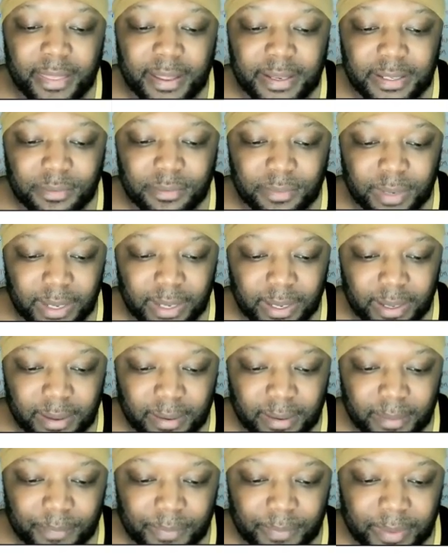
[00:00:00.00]
this
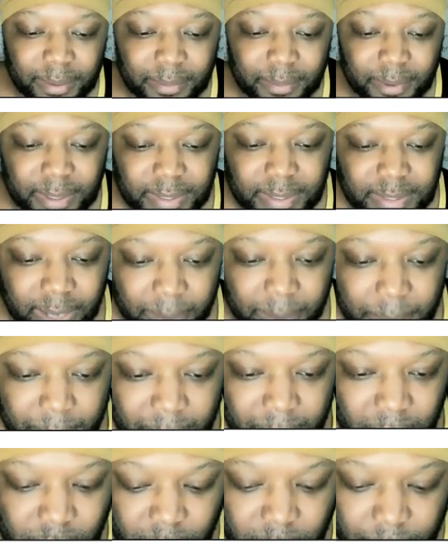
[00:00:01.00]
week? I'm going to say
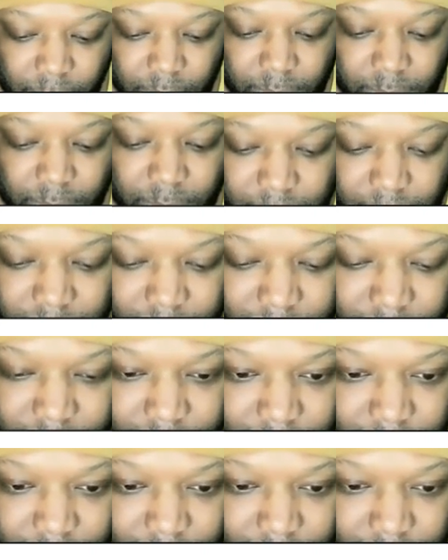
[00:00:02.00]
multiple.